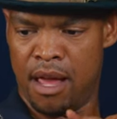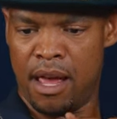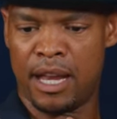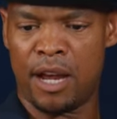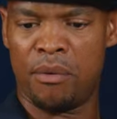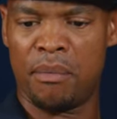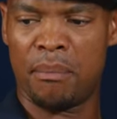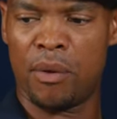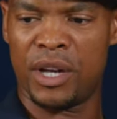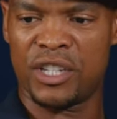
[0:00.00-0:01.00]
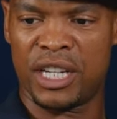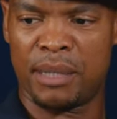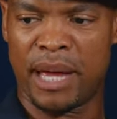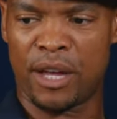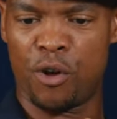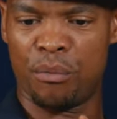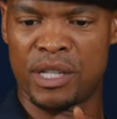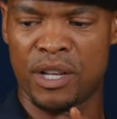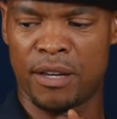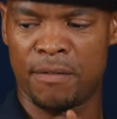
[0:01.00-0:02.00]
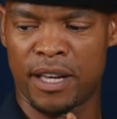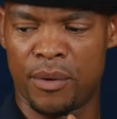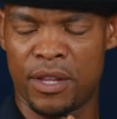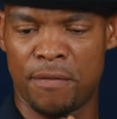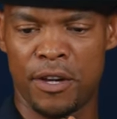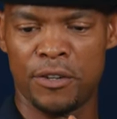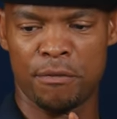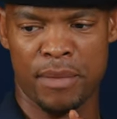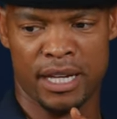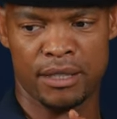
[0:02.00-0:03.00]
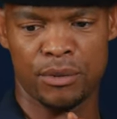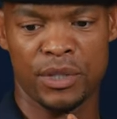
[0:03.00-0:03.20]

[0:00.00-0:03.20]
And I remember watching it back home in South Africa with a friend of mine